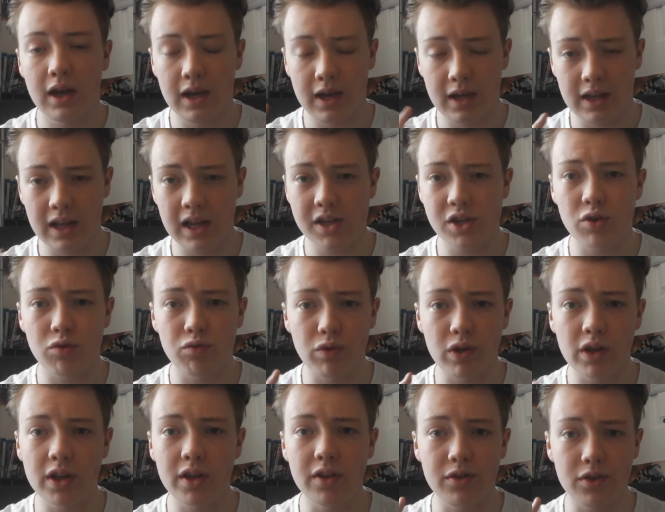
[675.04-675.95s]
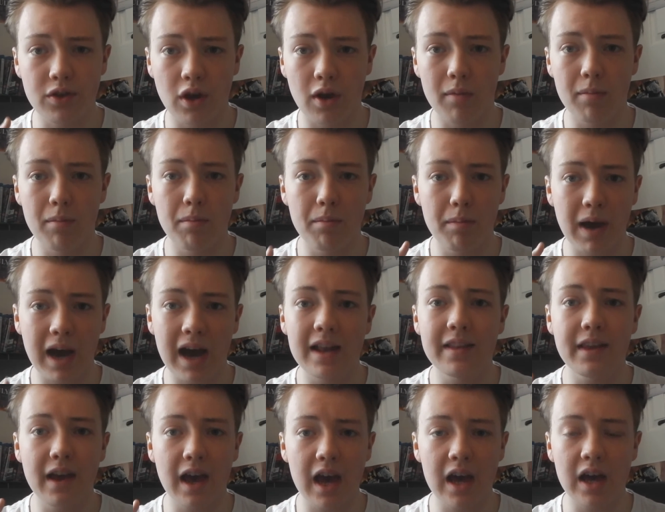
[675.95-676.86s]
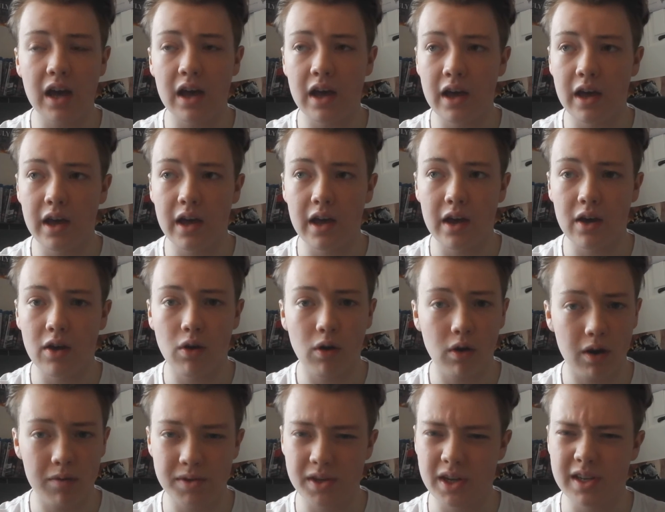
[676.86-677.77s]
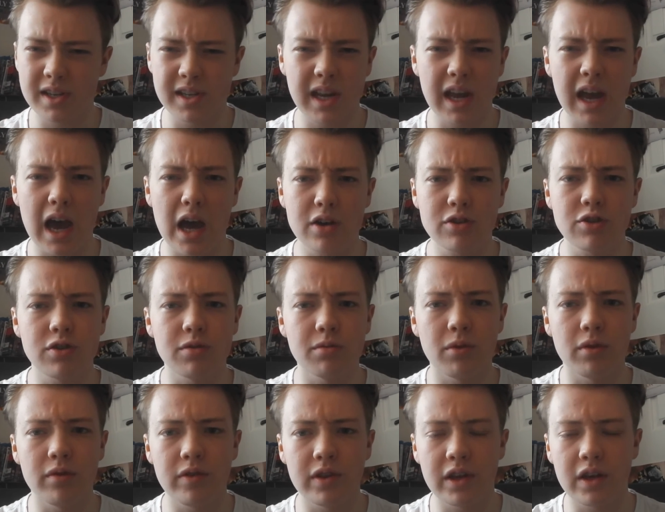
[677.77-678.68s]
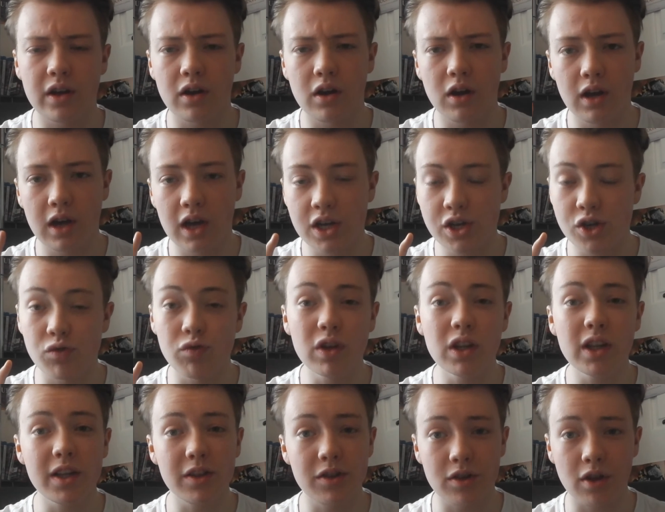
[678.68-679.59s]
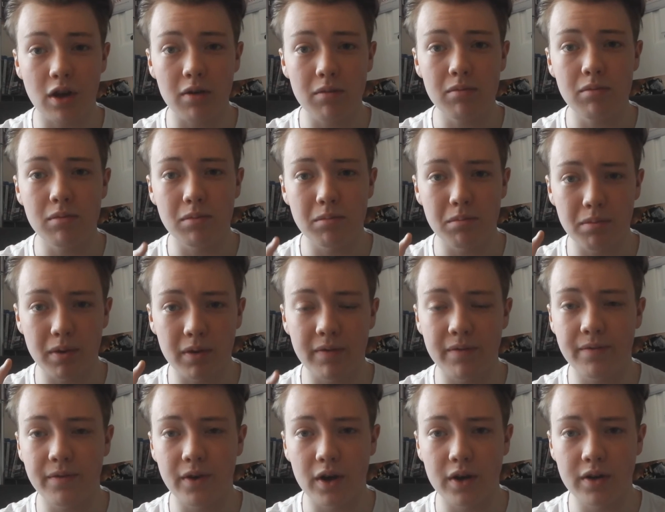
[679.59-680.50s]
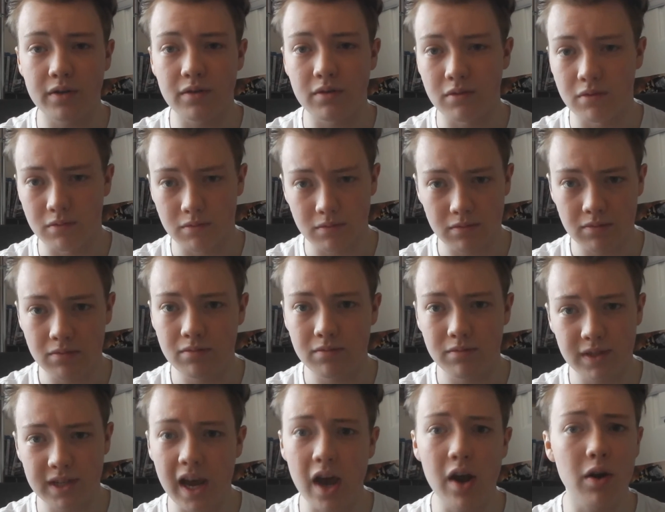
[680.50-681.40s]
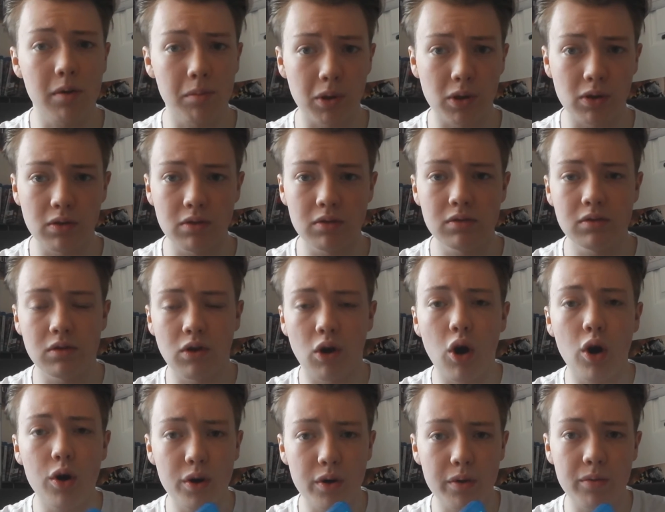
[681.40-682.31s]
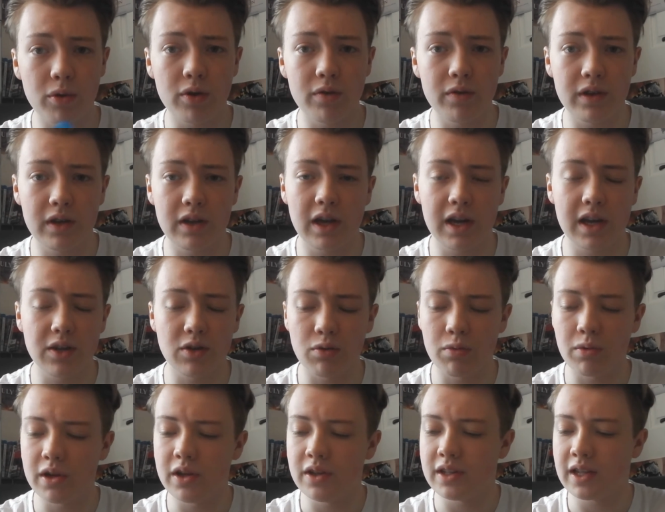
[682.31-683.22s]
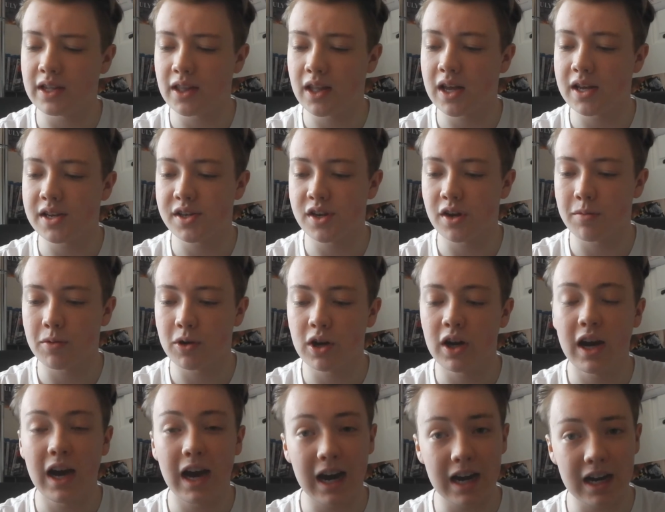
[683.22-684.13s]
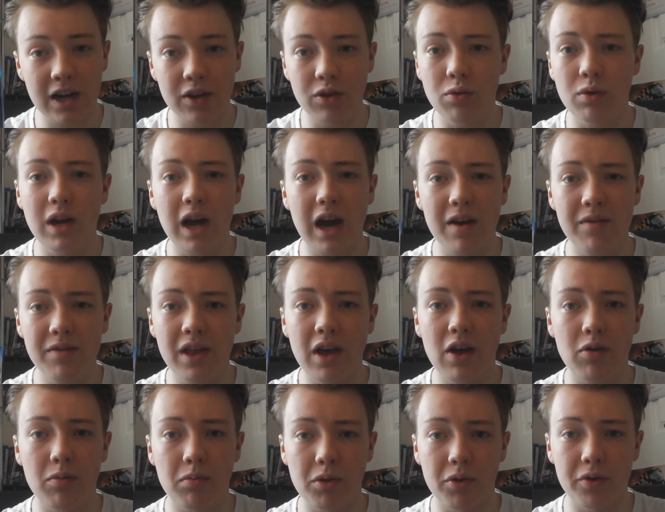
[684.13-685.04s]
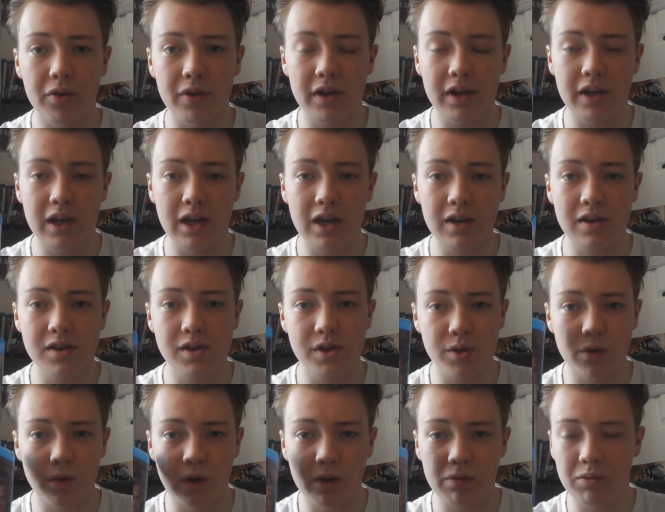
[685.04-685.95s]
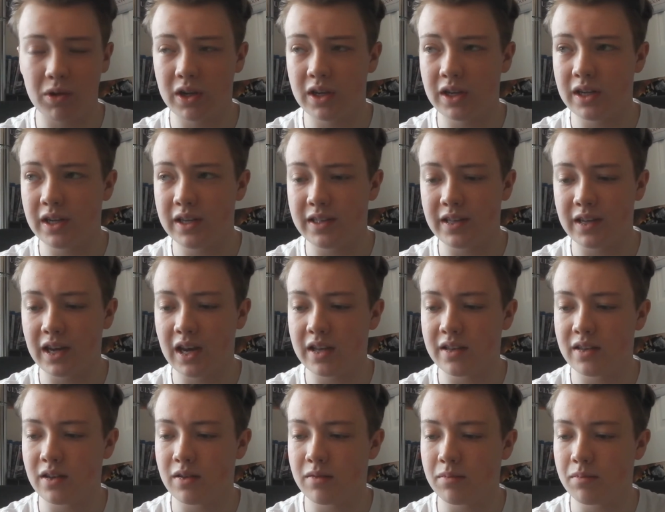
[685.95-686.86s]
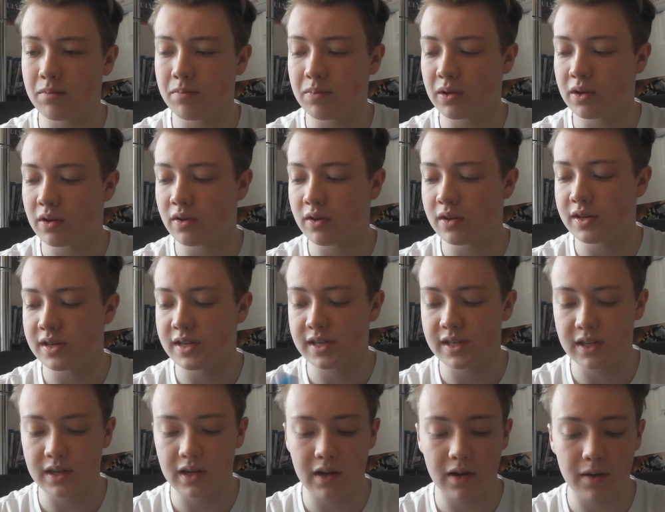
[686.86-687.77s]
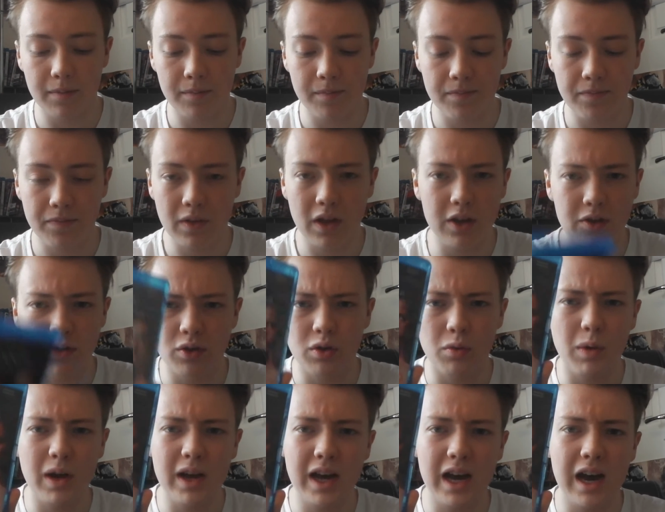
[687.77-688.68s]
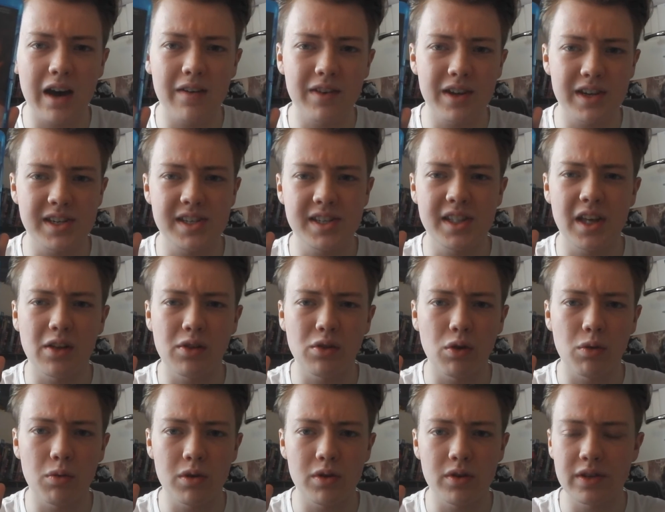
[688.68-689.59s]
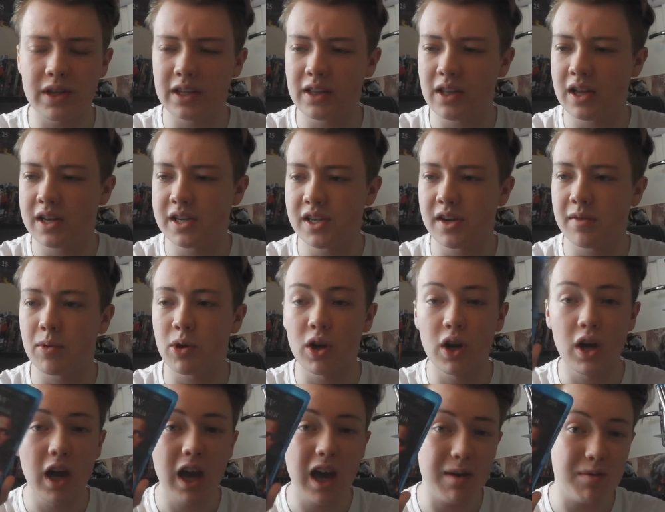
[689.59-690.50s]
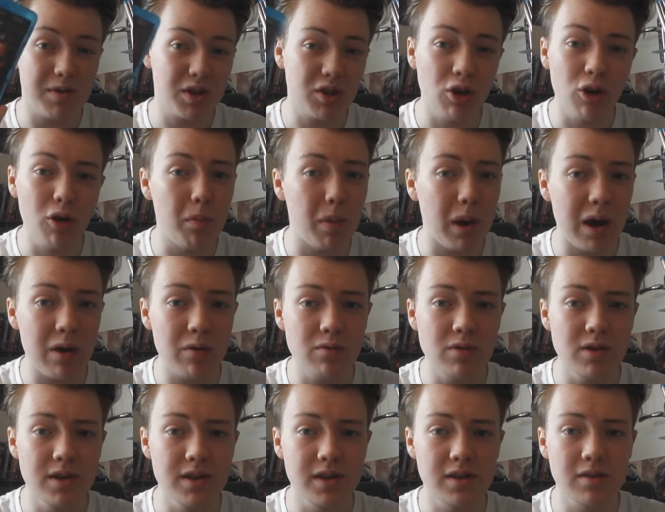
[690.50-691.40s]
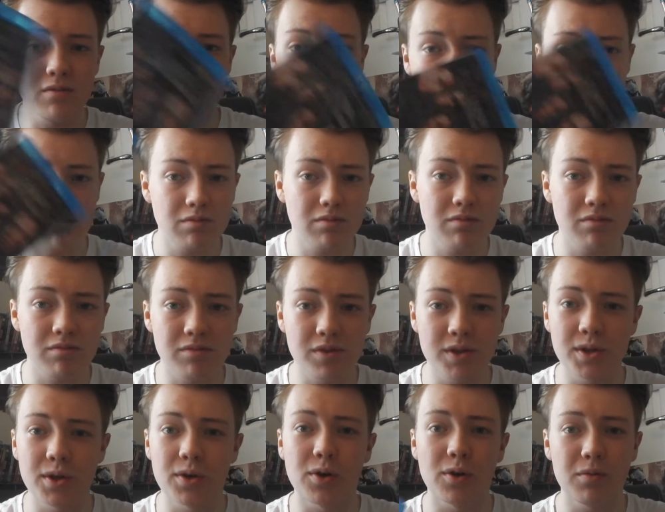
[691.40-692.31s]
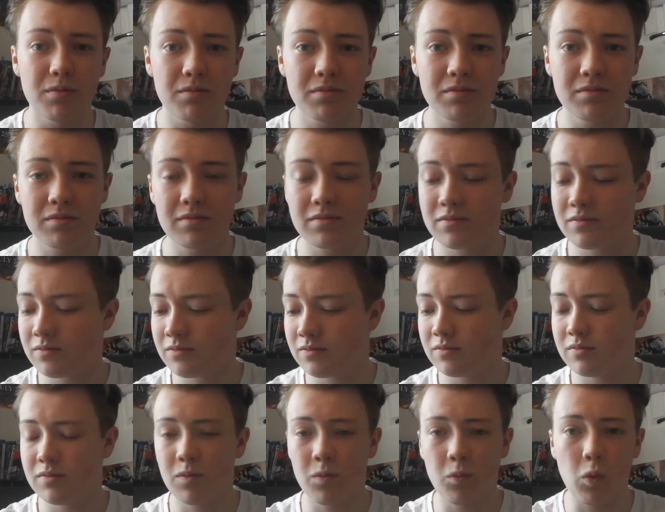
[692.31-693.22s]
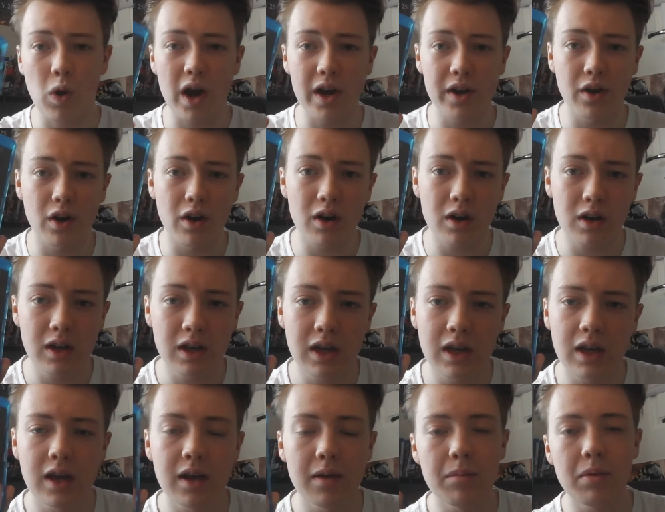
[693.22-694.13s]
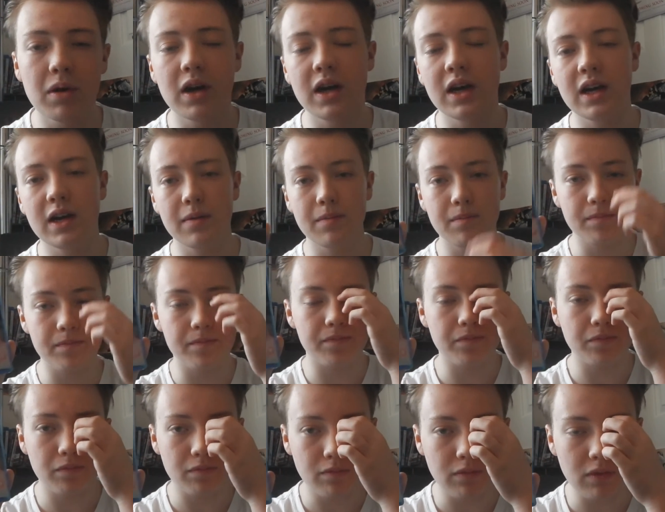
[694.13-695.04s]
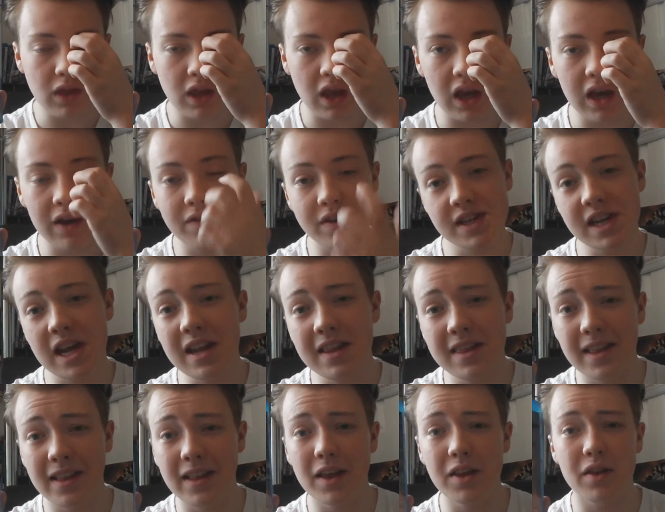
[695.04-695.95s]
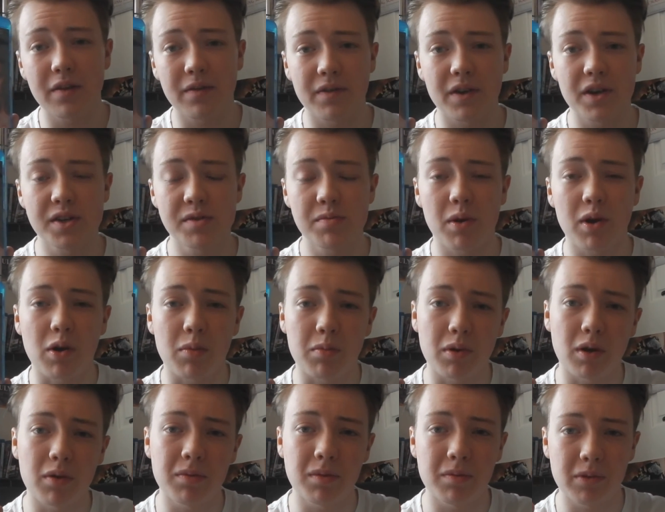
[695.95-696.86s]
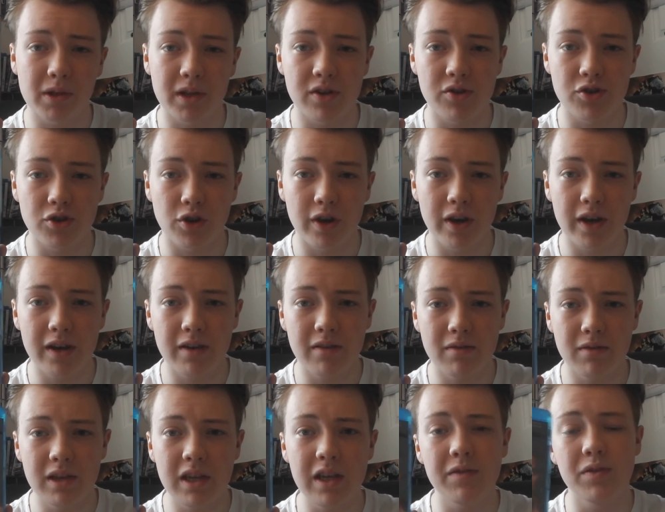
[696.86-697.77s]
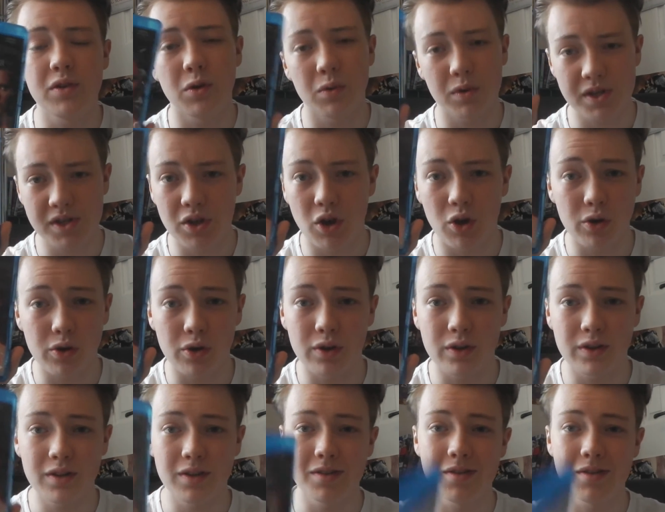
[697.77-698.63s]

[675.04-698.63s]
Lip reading: That's a really dumb, bad, I was going to say action movie there. It's a really dumb, but fun, terrible horror movie, I Know What You Did Last Summer. And I don't have that on Blu-ray yet, so I'm going to need to get it, because I don't know why I Still Know What You Did Last Summer. It was £2, so why not? But if it's anything like the first one, I'll probably enjoy it, even though it's not good.